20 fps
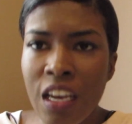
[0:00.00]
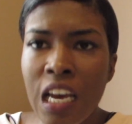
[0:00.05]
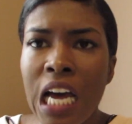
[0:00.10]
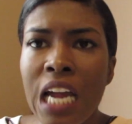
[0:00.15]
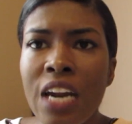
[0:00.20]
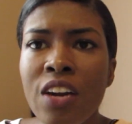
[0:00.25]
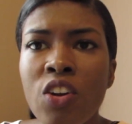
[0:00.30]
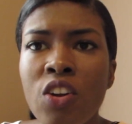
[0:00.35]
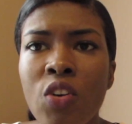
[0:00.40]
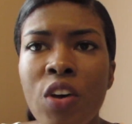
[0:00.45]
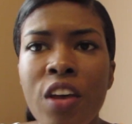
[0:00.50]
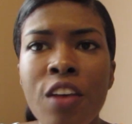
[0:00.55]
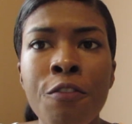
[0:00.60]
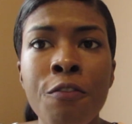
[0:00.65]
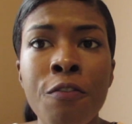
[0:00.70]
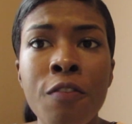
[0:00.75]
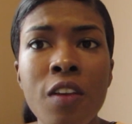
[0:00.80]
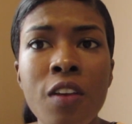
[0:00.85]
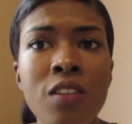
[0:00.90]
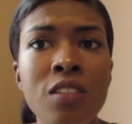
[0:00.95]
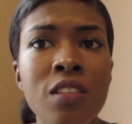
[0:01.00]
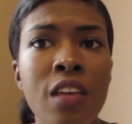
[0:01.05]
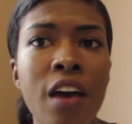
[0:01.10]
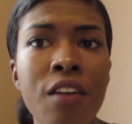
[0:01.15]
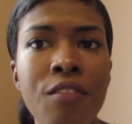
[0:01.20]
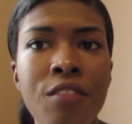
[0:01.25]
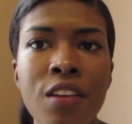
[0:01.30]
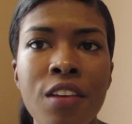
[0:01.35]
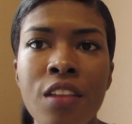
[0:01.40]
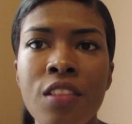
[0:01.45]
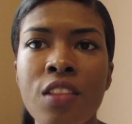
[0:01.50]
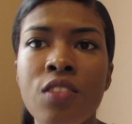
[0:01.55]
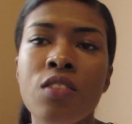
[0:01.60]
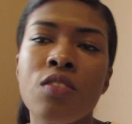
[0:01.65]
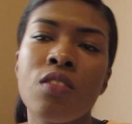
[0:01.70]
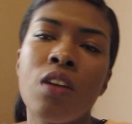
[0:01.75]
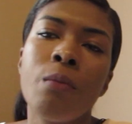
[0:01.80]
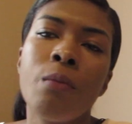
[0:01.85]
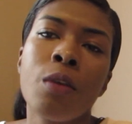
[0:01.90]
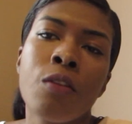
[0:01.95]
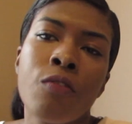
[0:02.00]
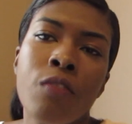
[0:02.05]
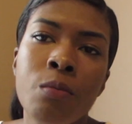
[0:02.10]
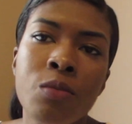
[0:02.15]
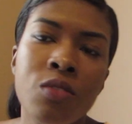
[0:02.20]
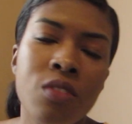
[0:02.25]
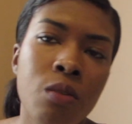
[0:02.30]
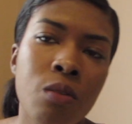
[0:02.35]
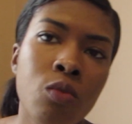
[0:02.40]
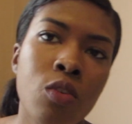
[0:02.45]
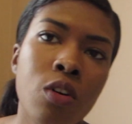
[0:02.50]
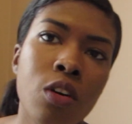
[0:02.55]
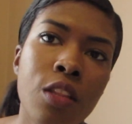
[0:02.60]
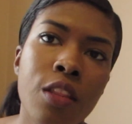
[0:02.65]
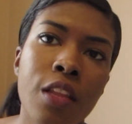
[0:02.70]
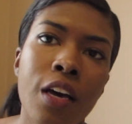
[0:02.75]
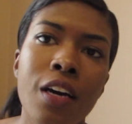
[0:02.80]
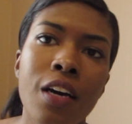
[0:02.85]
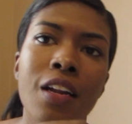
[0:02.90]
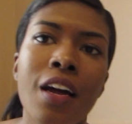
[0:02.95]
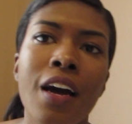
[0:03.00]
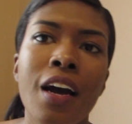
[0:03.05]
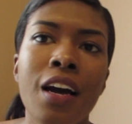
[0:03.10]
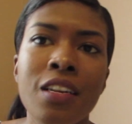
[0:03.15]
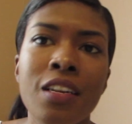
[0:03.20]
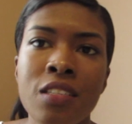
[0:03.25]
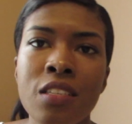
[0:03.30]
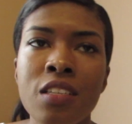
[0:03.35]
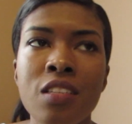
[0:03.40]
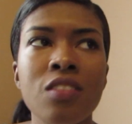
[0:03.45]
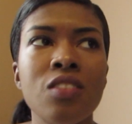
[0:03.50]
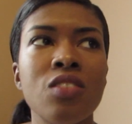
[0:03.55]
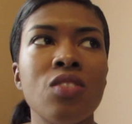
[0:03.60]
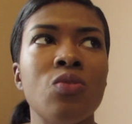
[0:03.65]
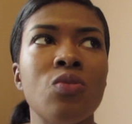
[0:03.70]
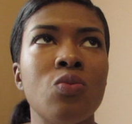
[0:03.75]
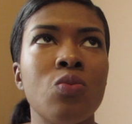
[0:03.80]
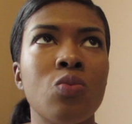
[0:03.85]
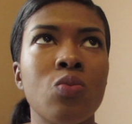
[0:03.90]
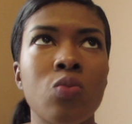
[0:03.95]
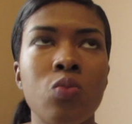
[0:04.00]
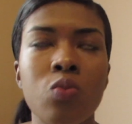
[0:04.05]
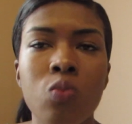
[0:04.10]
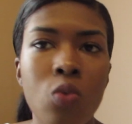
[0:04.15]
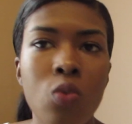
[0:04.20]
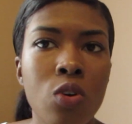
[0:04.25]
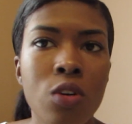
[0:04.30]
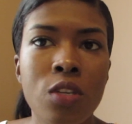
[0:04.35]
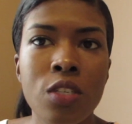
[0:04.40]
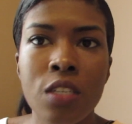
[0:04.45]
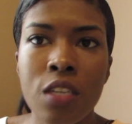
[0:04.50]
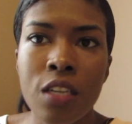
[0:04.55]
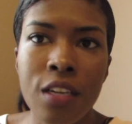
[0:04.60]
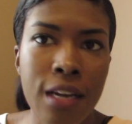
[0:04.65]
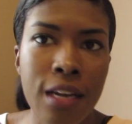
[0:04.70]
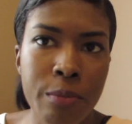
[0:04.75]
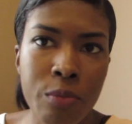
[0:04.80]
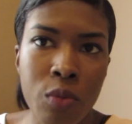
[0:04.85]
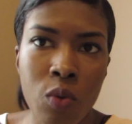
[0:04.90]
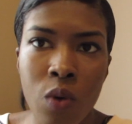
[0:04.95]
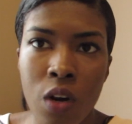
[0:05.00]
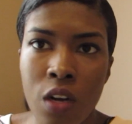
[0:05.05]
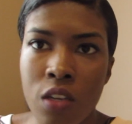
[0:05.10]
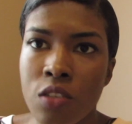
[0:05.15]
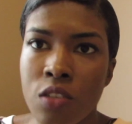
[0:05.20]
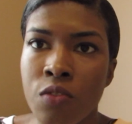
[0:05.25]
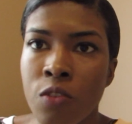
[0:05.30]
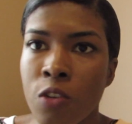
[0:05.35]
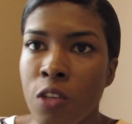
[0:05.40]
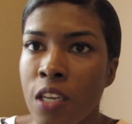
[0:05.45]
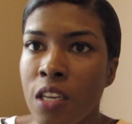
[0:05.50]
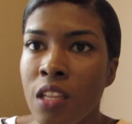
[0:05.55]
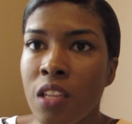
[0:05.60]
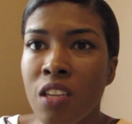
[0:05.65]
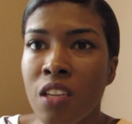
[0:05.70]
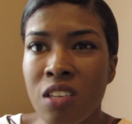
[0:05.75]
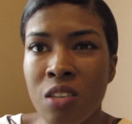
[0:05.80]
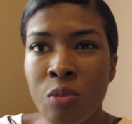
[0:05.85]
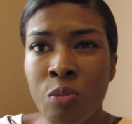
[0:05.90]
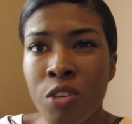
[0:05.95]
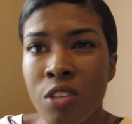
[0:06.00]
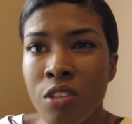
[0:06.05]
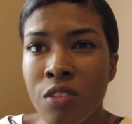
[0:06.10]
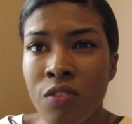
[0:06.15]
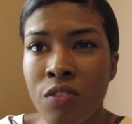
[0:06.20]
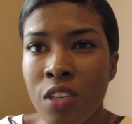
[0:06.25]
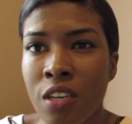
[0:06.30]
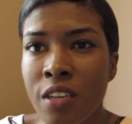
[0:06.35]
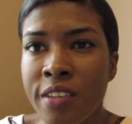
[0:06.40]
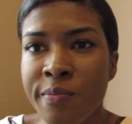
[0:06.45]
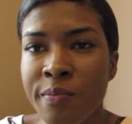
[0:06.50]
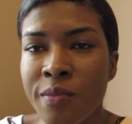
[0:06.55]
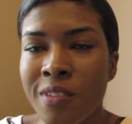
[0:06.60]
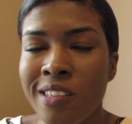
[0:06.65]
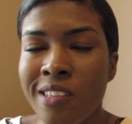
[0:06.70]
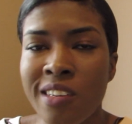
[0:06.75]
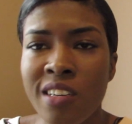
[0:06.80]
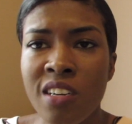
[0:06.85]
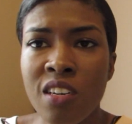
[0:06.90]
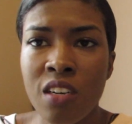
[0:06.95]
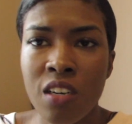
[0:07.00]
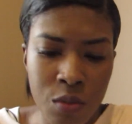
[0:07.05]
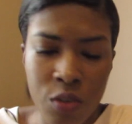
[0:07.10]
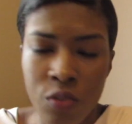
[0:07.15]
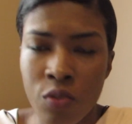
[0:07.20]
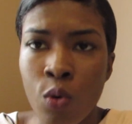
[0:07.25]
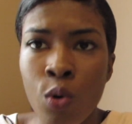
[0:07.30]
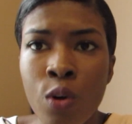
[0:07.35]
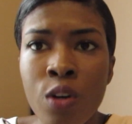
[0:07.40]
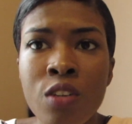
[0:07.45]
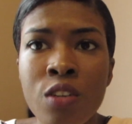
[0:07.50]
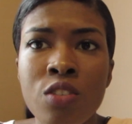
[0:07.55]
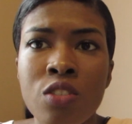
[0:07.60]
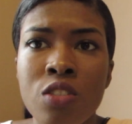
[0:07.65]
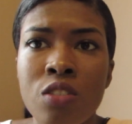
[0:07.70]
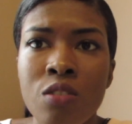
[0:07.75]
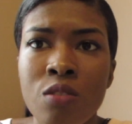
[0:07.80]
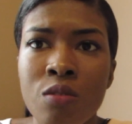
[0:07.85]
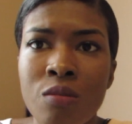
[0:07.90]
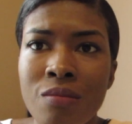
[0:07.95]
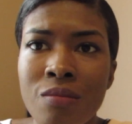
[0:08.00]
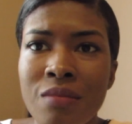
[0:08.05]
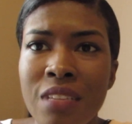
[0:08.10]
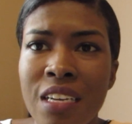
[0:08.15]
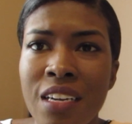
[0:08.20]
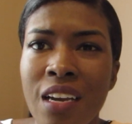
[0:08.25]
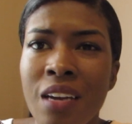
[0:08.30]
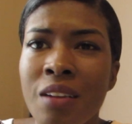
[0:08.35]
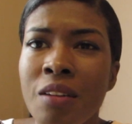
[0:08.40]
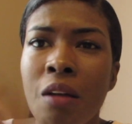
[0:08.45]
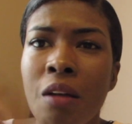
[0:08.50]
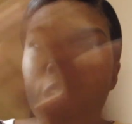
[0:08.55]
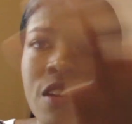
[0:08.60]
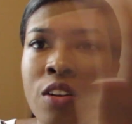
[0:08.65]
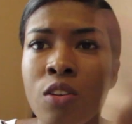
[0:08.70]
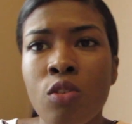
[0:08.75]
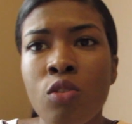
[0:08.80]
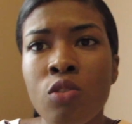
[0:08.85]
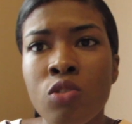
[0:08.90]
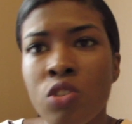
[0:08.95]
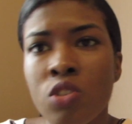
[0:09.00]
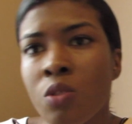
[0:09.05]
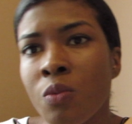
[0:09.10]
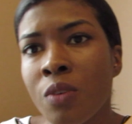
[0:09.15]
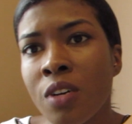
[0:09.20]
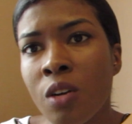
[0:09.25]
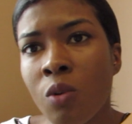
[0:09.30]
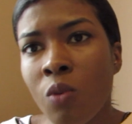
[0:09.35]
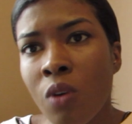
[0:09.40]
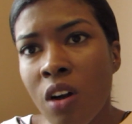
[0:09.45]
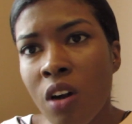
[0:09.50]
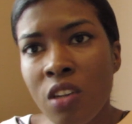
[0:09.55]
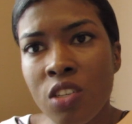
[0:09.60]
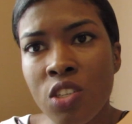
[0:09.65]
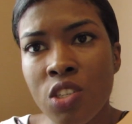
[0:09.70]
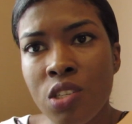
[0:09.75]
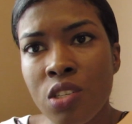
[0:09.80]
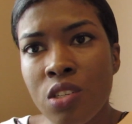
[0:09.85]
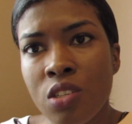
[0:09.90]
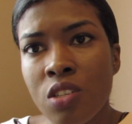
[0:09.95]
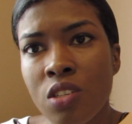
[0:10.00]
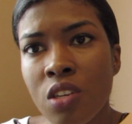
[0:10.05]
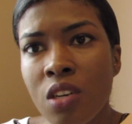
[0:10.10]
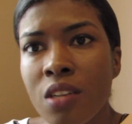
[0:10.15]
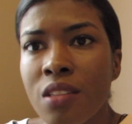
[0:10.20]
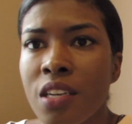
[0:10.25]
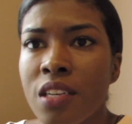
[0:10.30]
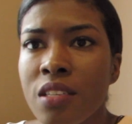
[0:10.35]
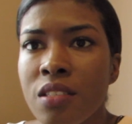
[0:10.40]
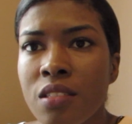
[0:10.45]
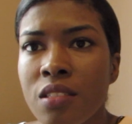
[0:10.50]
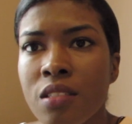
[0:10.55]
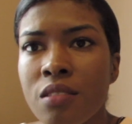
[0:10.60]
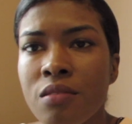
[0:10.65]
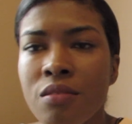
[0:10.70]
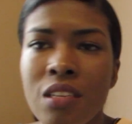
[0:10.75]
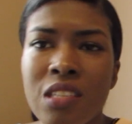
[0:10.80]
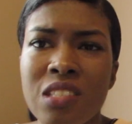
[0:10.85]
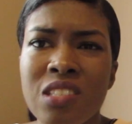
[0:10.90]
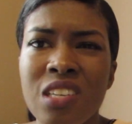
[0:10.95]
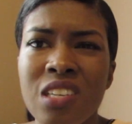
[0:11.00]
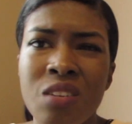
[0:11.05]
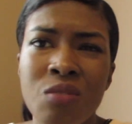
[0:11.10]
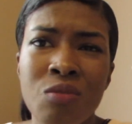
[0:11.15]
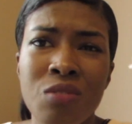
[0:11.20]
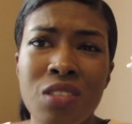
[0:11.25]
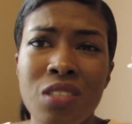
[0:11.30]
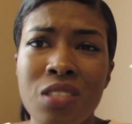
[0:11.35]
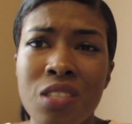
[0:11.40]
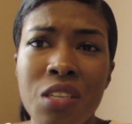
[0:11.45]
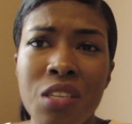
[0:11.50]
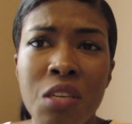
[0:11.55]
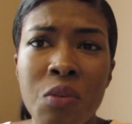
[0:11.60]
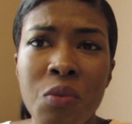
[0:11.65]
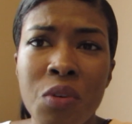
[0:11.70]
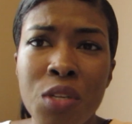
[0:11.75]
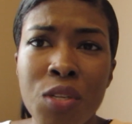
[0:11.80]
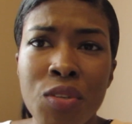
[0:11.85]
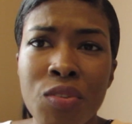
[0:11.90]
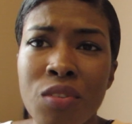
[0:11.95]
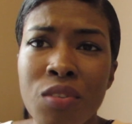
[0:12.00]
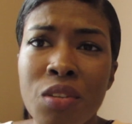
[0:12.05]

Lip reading: I don't know, it feels heavy, and this is coming from someone that hasn't worn an Apple Watch for like a long period of time before. So like I don't usually wear a watch unless it's like a really skinny one.